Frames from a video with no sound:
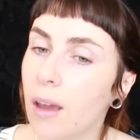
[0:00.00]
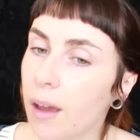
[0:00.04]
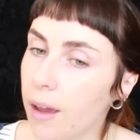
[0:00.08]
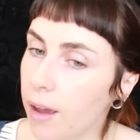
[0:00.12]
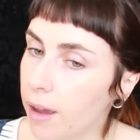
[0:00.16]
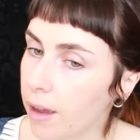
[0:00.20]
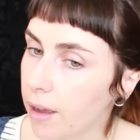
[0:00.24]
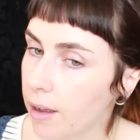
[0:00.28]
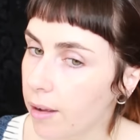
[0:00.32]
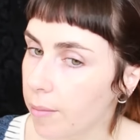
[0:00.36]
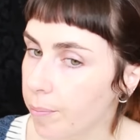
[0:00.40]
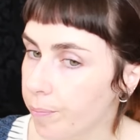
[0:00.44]

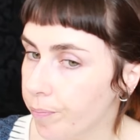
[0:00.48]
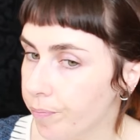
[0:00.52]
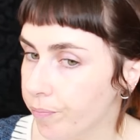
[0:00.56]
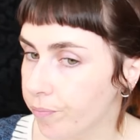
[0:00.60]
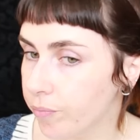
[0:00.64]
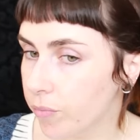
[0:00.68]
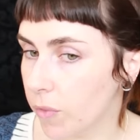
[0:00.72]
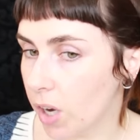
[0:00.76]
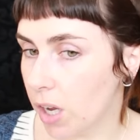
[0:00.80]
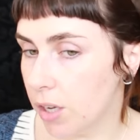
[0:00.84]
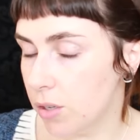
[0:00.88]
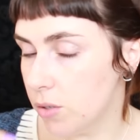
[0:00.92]
Um,
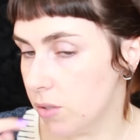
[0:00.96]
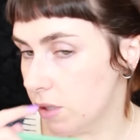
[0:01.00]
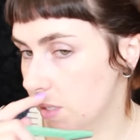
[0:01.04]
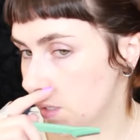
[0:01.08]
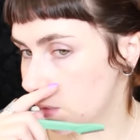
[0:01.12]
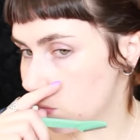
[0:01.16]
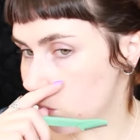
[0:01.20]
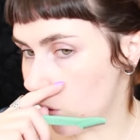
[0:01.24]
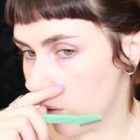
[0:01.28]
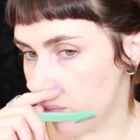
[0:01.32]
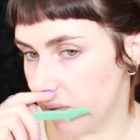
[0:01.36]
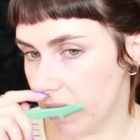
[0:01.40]
I use
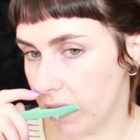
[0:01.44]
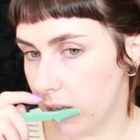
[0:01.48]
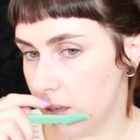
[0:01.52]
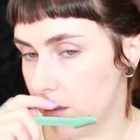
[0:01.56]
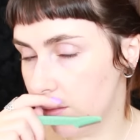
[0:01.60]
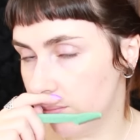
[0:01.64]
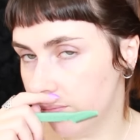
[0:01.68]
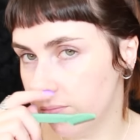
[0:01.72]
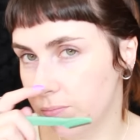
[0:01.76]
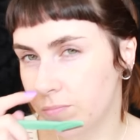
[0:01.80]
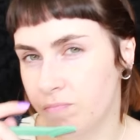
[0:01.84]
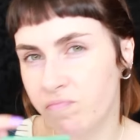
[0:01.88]
this
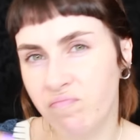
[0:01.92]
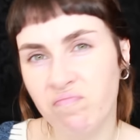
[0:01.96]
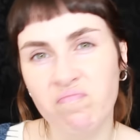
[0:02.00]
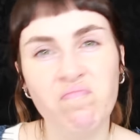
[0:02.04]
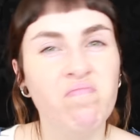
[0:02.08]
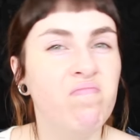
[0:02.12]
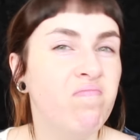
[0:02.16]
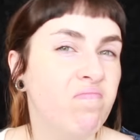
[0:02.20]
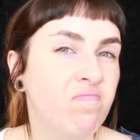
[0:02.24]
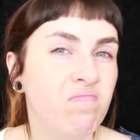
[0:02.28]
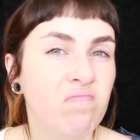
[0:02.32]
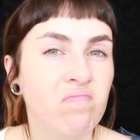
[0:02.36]
maybe
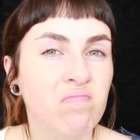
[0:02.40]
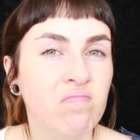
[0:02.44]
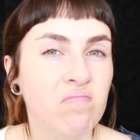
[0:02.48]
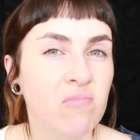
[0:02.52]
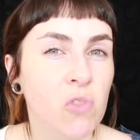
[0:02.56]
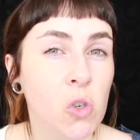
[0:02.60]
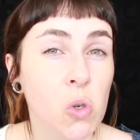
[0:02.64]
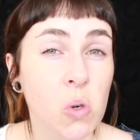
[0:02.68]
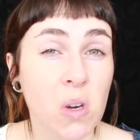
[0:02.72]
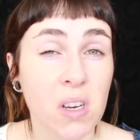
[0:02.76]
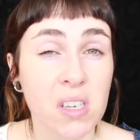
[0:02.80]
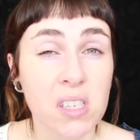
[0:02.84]

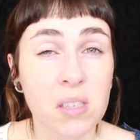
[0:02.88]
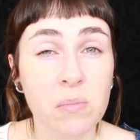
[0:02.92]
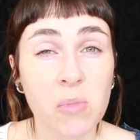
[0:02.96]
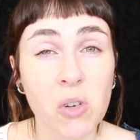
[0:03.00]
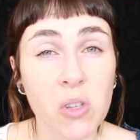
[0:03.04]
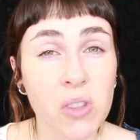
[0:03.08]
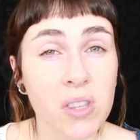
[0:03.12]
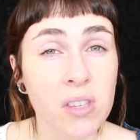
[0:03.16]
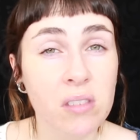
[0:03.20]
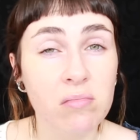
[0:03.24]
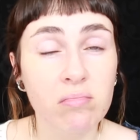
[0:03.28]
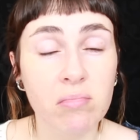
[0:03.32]
twice a
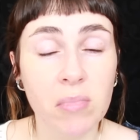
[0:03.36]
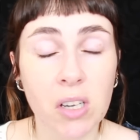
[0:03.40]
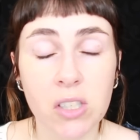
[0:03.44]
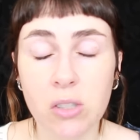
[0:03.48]
month.